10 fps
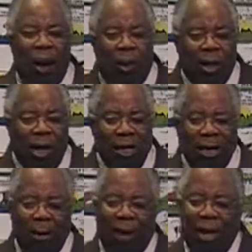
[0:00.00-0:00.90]
I want to tell you
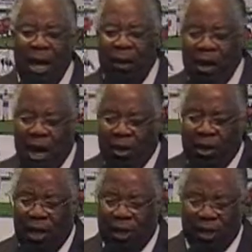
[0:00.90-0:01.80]
something right now. God
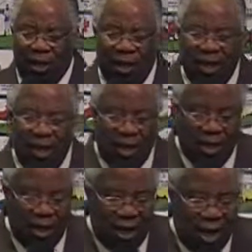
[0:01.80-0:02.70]
says,
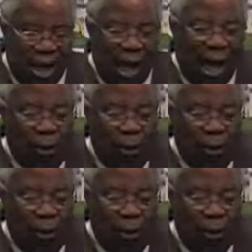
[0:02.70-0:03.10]
I